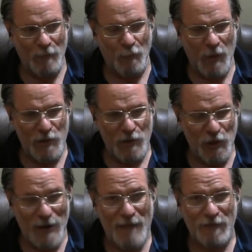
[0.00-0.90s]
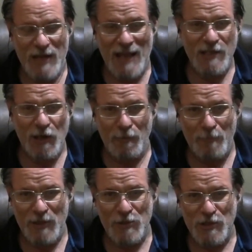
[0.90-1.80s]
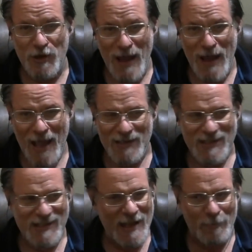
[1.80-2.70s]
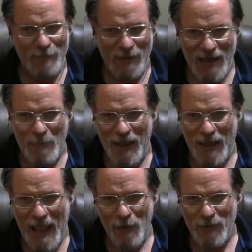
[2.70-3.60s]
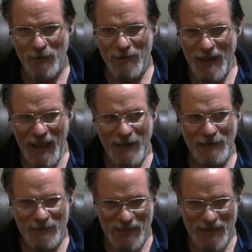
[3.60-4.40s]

whether you're advertising on Pinterest or not, set up the damn account and mm-hmm.